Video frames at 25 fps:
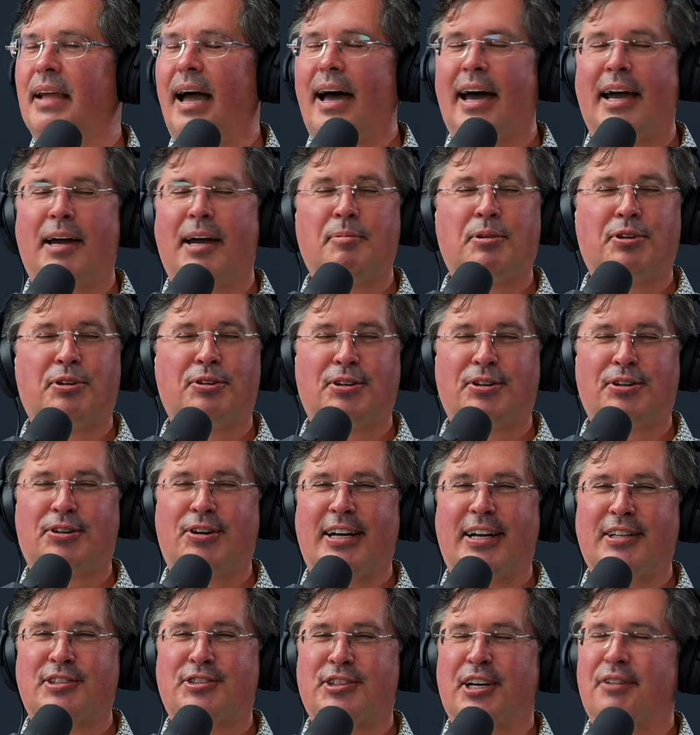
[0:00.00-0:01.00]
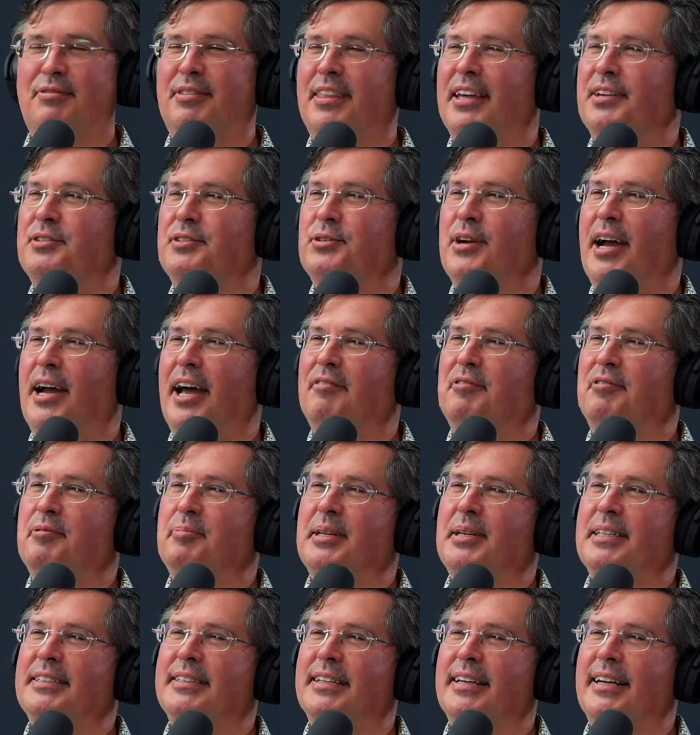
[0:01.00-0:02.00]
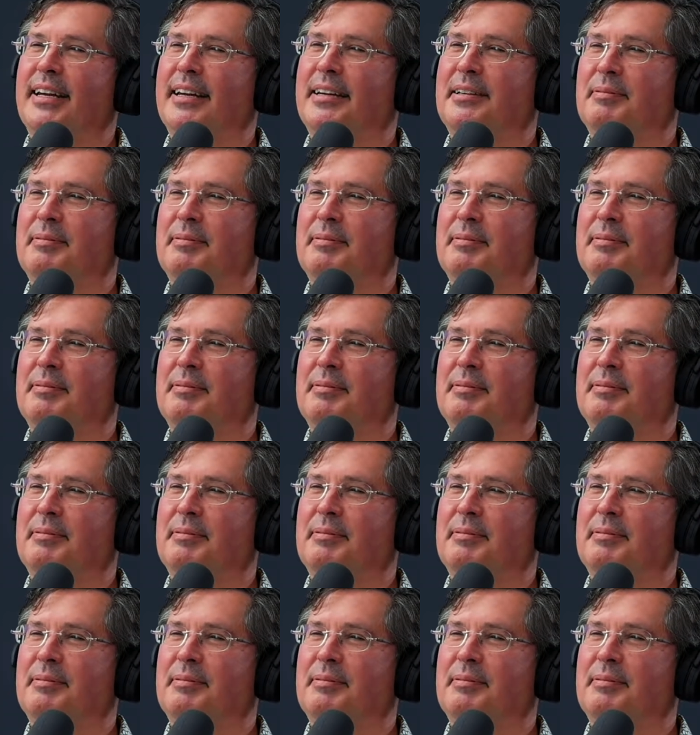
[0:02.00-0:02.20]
I am doing great, Jeff. Thanks for having me today.